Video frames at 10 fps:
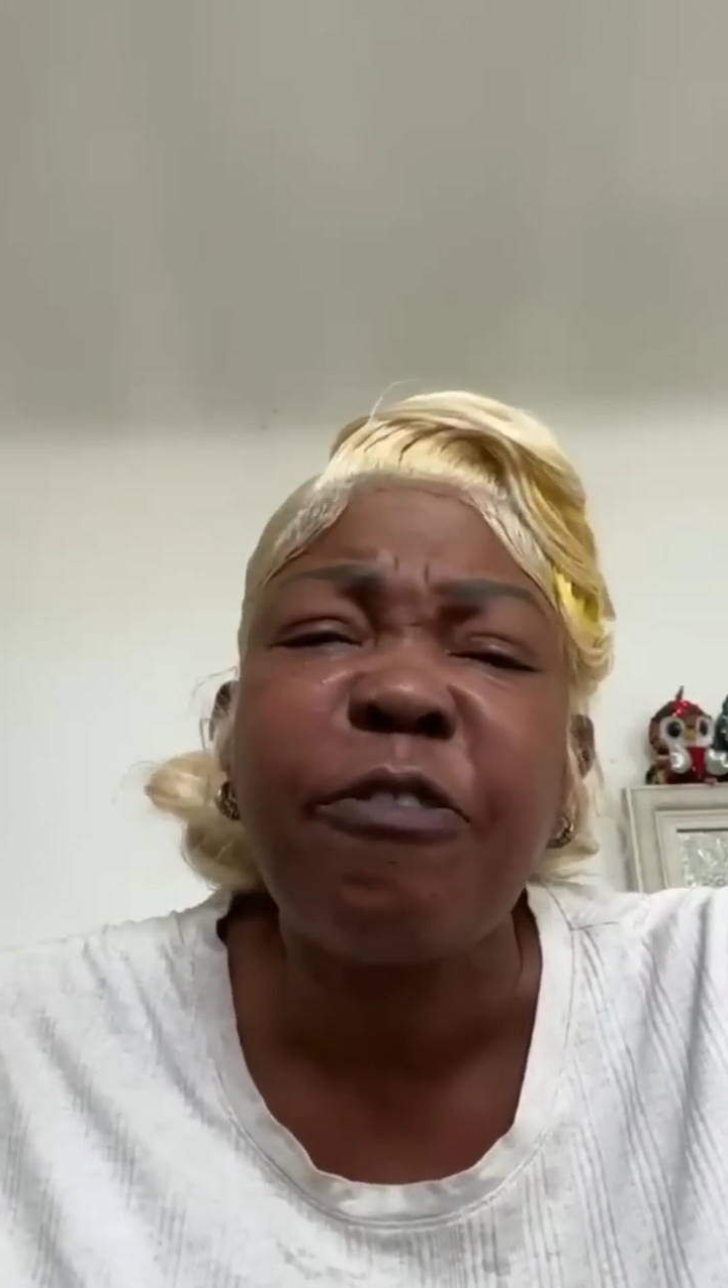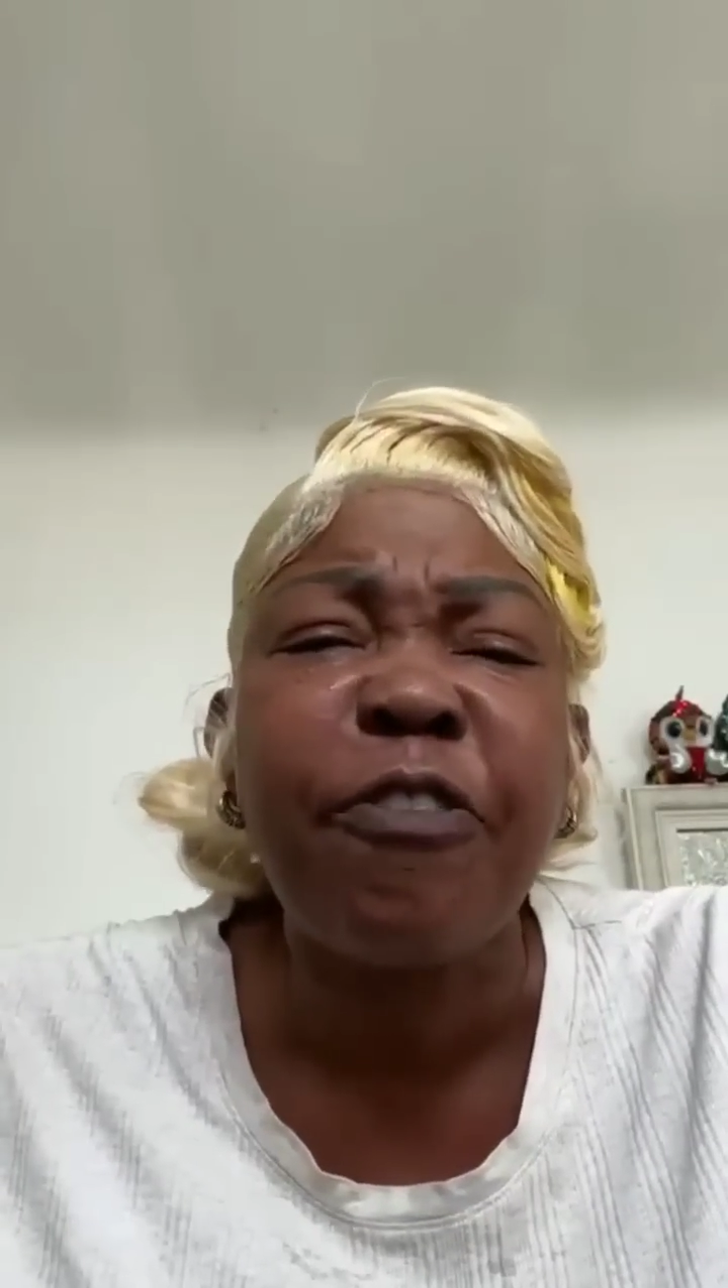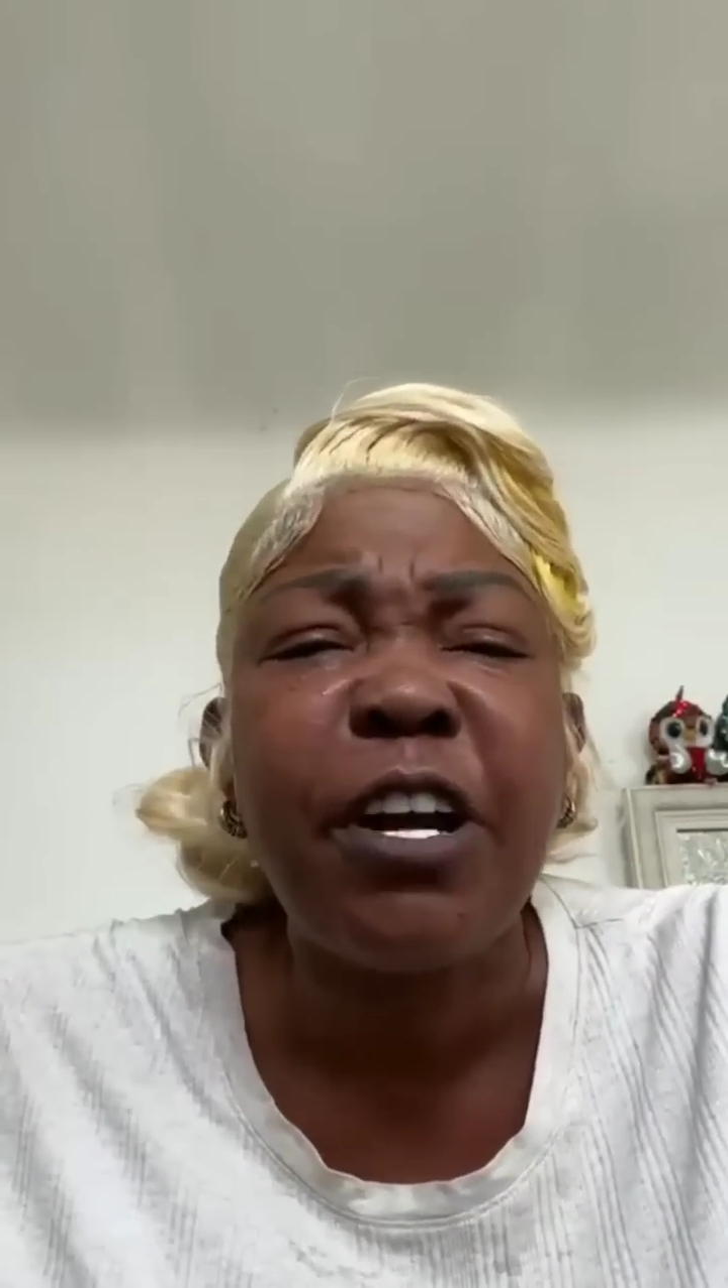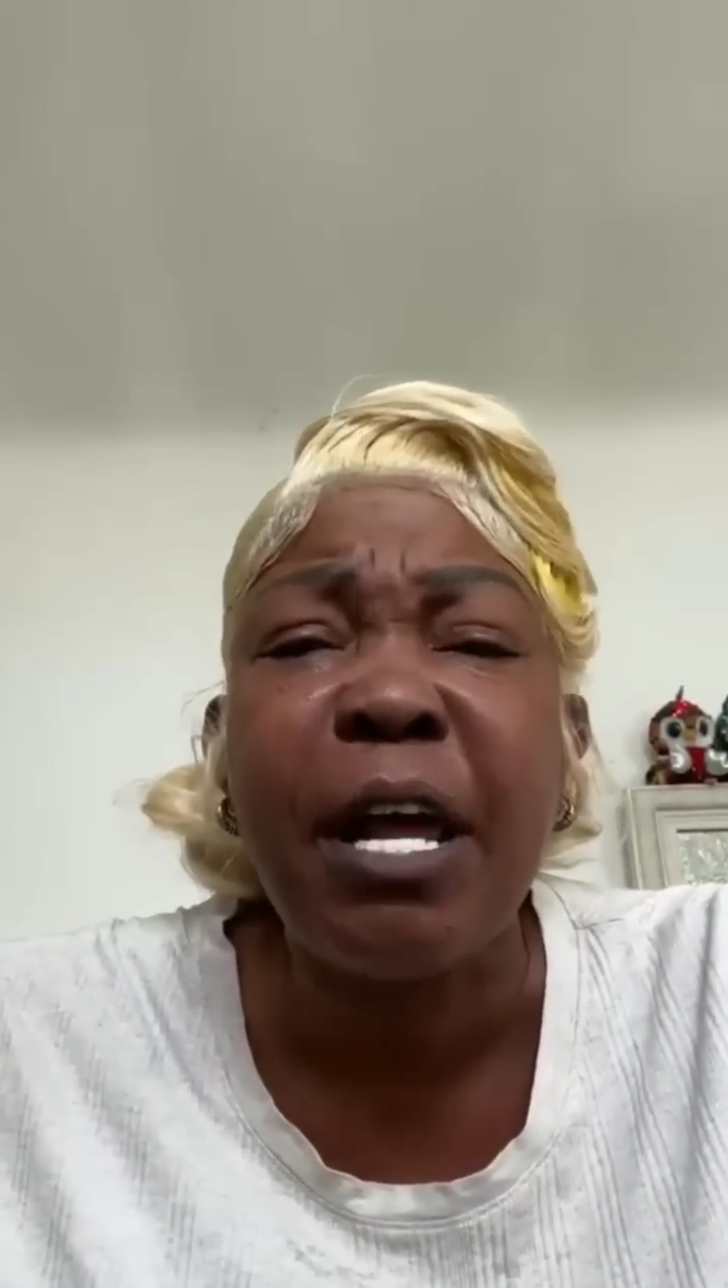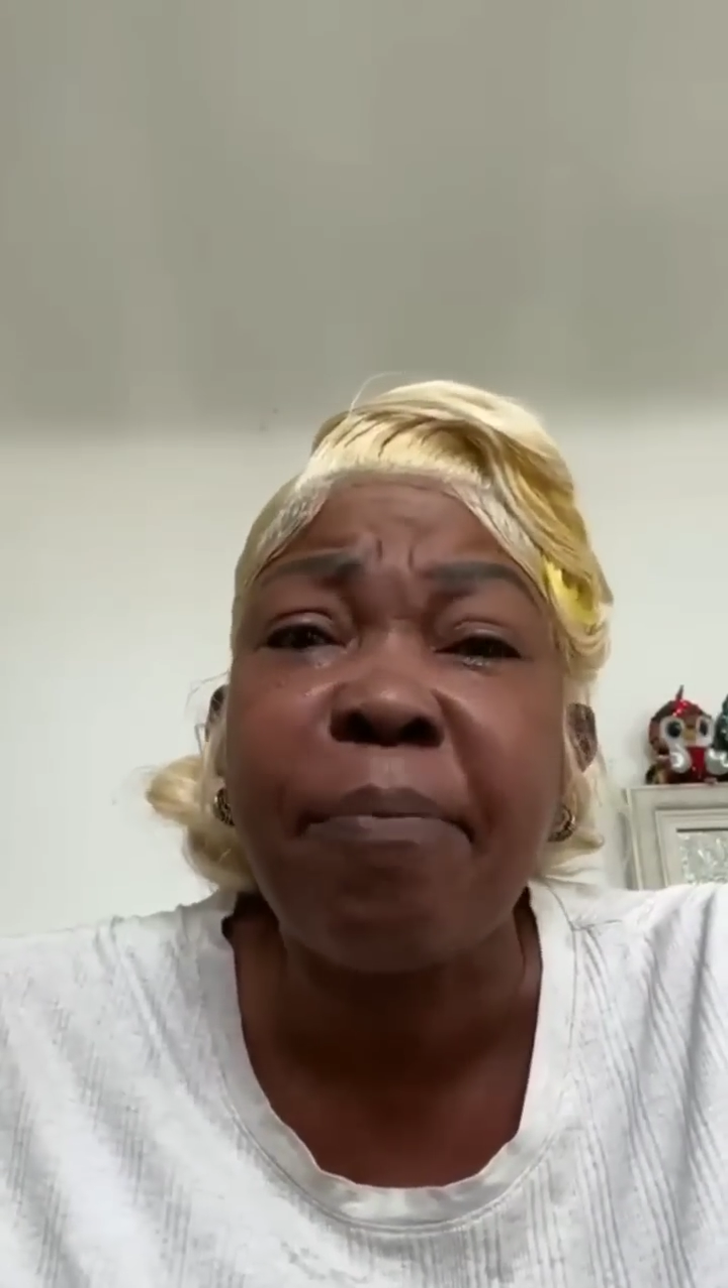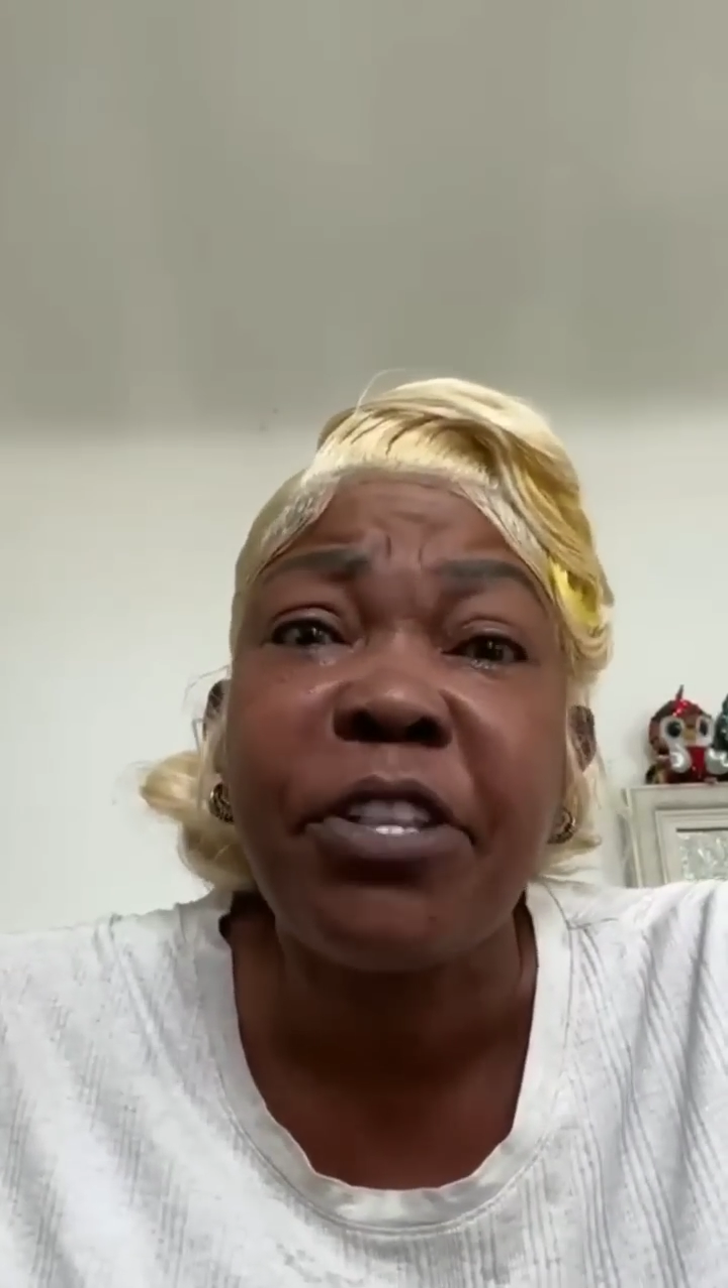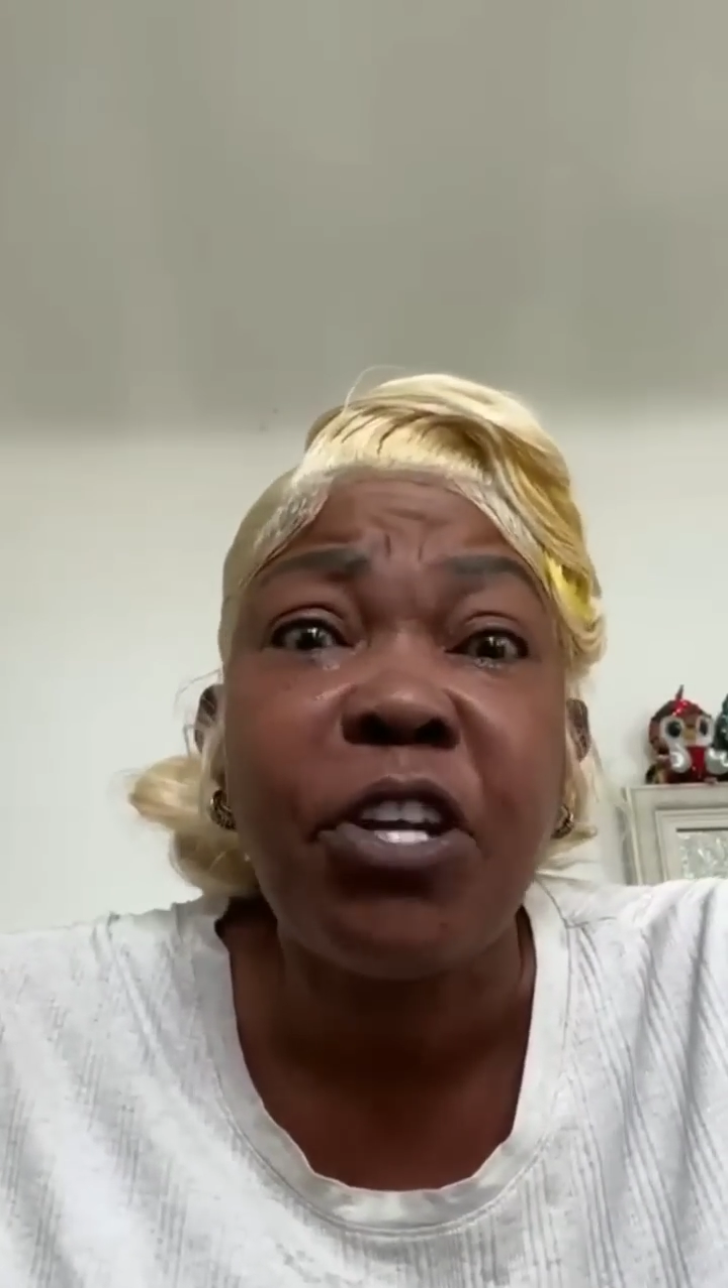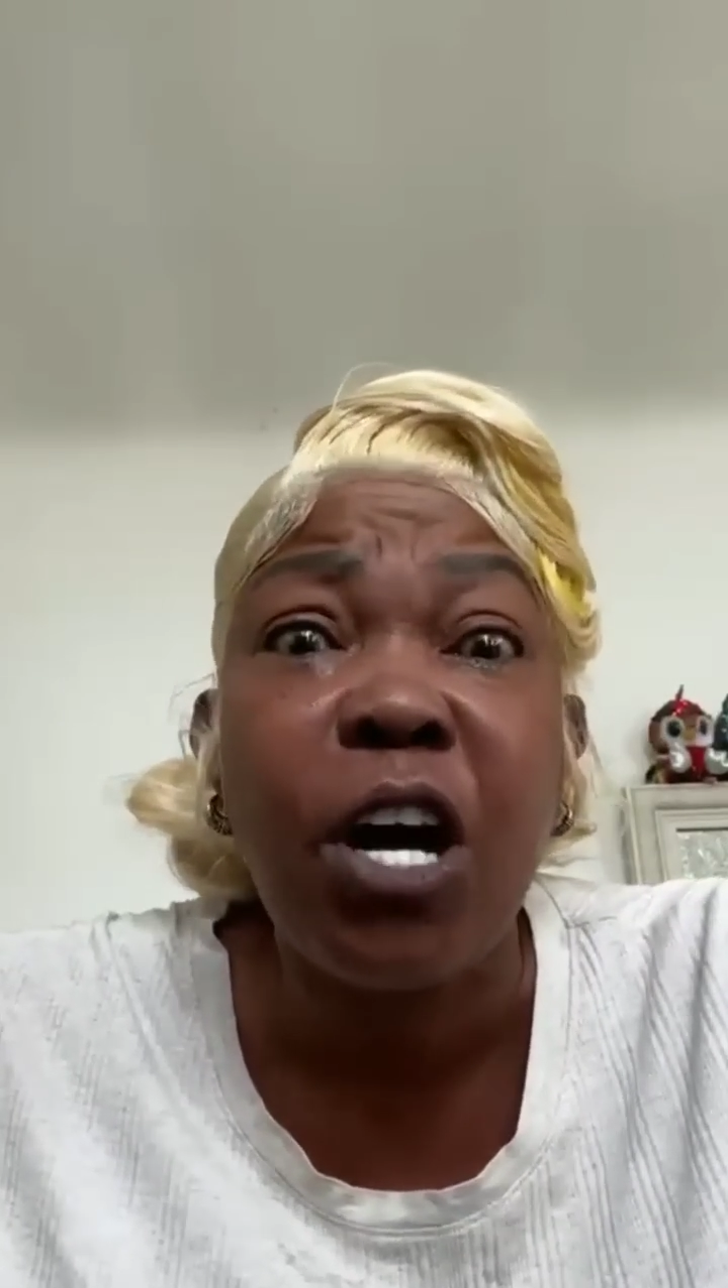friend them sit